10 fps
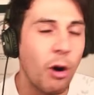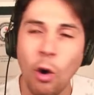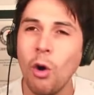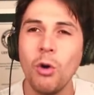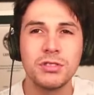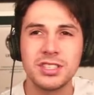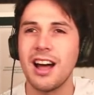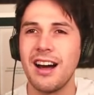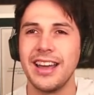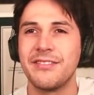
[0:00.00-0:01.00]
All
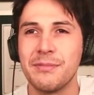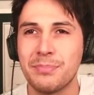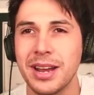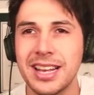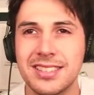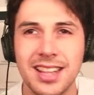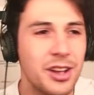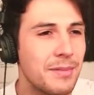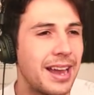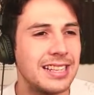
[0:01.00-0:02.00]
started from bringing
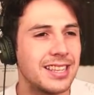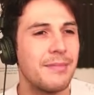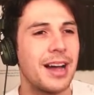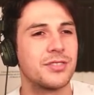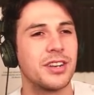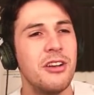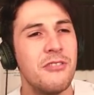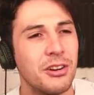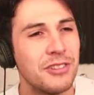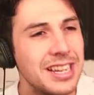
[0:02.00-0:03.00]
Slogoman into the match for no
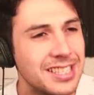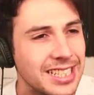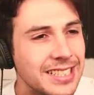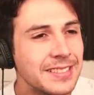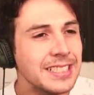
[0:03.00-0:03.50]
real reason.